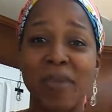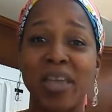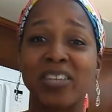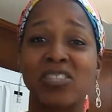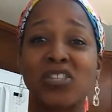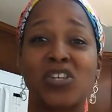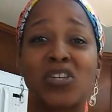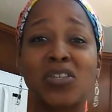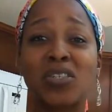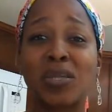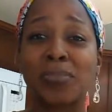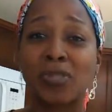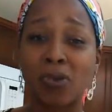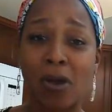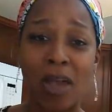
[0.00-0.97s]
Make sure you
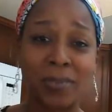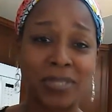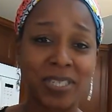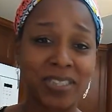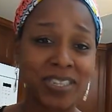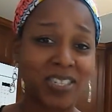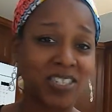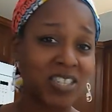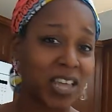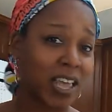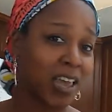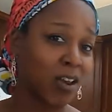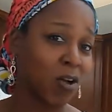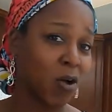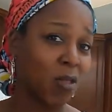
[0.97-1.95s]
subscribe to this
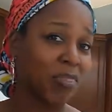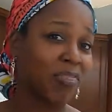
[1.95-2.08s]
channel.